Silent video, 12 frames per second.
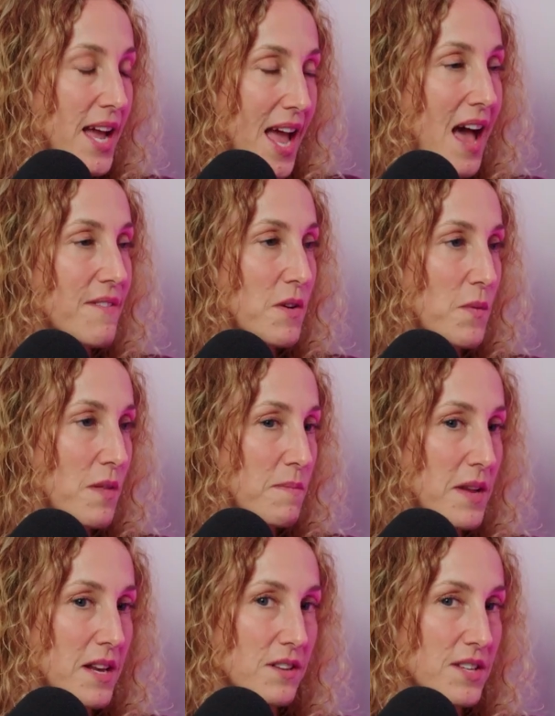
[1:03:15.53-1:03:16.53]
have it with
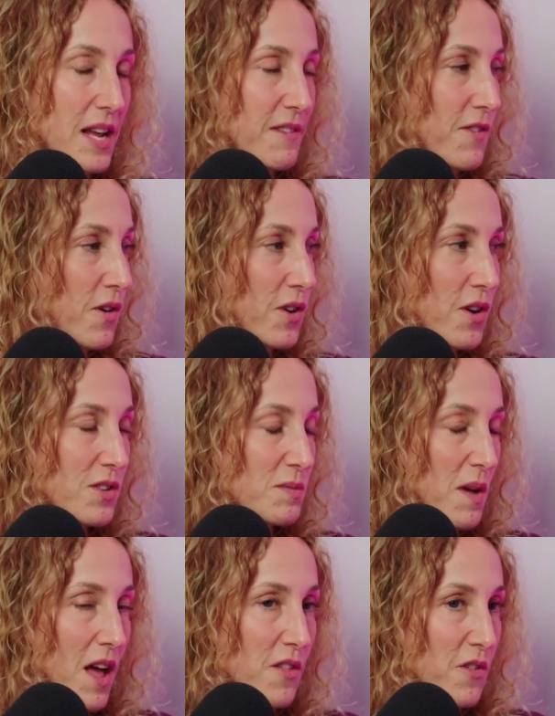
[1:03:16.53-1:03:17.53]
me to take photos,
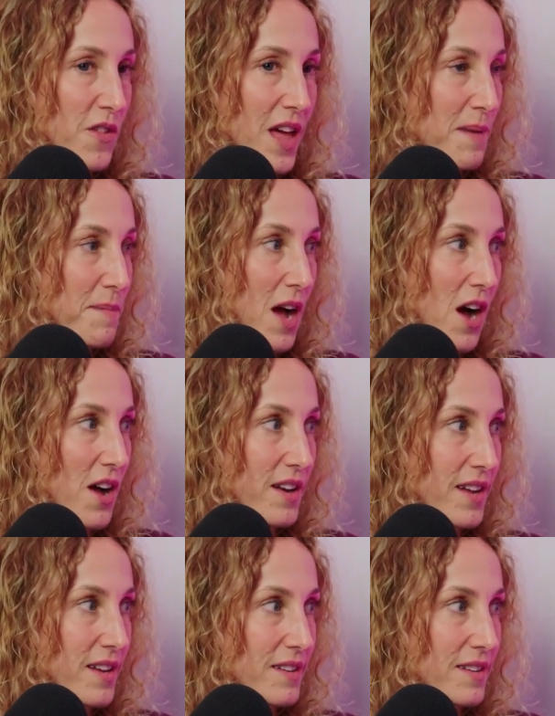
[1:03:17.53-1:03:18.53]
but other than that, I'm not on
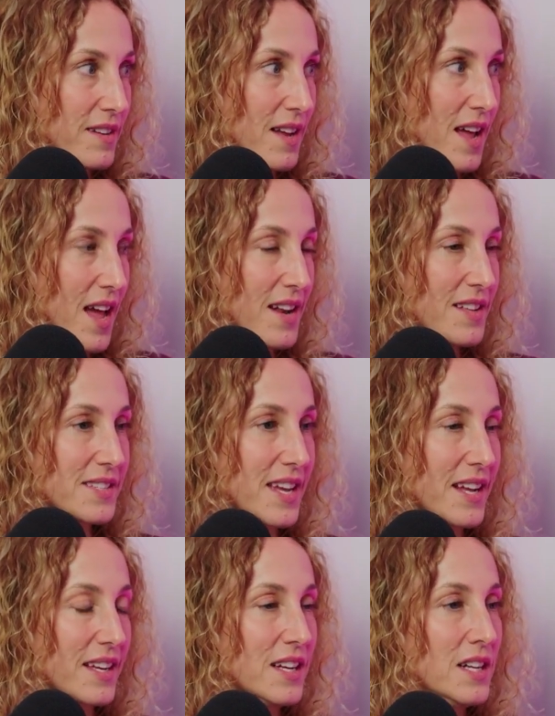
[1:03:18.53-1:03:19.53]
it. Mm-hmm. And it's like